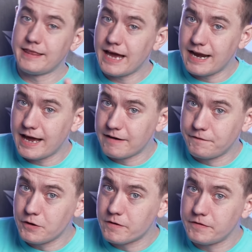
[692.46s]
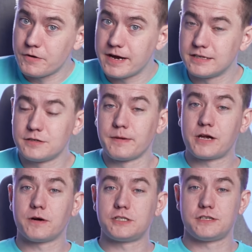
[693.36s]
And then I had a few of you answer
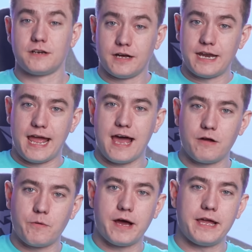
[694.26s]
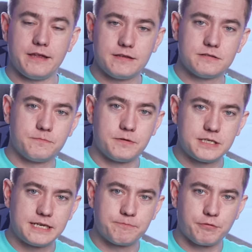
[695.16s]
my question on how do I
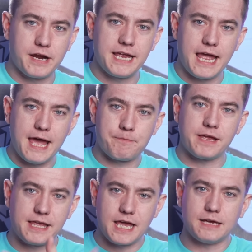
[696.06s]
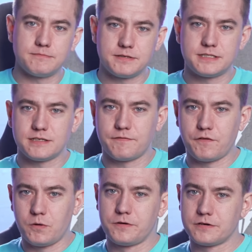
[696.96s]
bring Epic Games
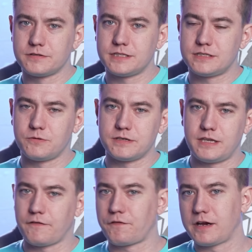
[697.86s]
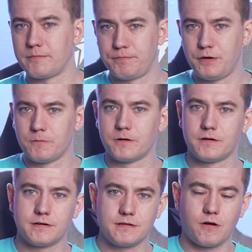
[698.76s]
folders to a different
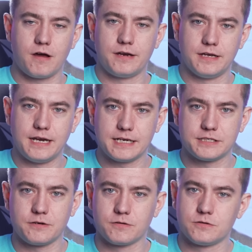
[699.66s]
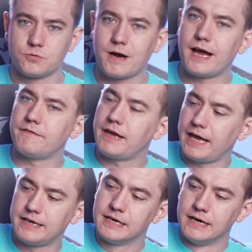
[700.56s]
computer on an external drive
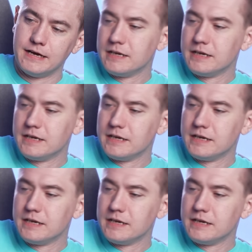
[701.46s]
and